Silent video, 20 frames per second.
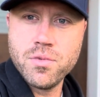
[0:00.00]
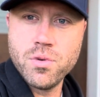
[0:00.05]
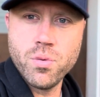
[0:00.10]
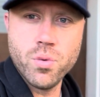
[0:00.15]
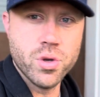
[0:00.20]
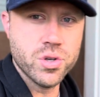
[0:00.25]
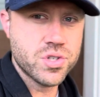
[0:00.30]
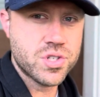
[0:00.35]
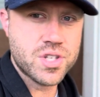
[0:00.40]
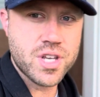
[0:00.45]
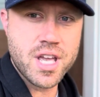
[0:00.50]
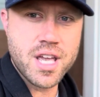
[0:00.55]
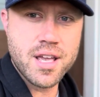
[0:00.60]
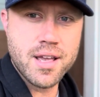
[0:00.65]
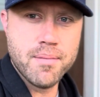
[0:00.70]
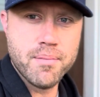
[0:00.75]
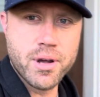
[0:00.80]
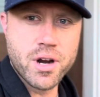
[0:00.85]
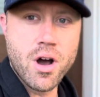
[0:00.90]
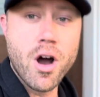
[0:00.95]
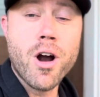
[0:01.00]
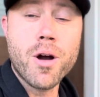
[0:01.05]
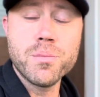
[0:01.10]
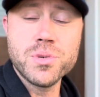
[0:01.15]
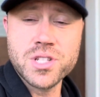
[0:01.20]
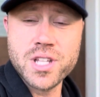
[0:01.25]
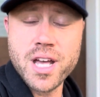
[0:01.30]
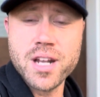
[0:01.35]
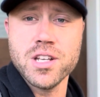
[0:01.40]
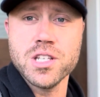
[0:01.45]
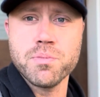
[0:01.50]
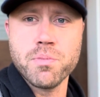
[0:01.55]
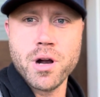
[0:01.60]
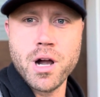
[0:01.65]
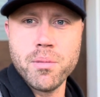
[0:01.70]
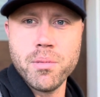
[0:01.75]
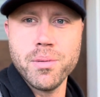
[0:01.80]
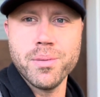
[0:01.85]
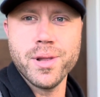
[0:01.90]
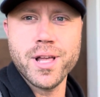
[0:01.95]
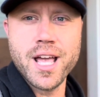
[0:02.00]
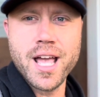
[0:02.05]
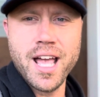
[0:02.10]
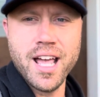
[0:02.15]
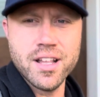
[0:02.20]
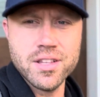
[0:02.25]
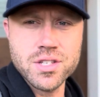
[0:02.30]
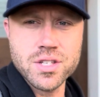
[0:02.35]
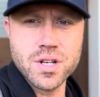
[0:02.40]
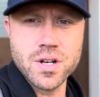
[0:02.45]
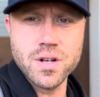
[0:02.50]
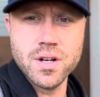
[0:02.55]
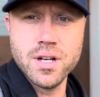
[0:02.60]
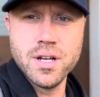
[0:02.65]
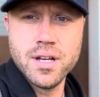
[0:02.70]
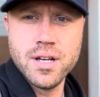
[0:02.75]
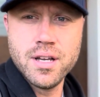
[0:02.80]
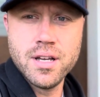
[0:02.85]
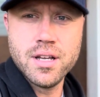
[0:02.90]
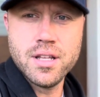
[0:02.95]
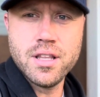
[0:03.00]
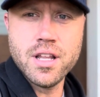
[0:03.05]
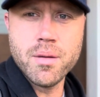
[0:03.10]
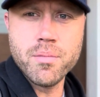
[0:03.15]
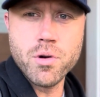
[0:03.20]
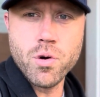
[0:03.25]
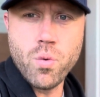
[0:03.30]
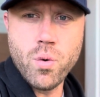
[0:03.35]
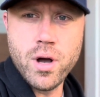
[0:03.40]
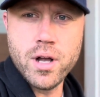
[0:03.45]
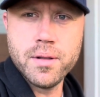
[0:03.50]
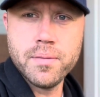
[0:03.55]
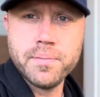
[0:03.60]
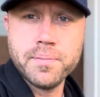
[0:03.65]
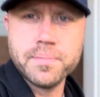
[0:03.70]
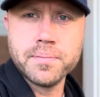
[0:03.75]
We'll see. But Armstead is probably answer number one.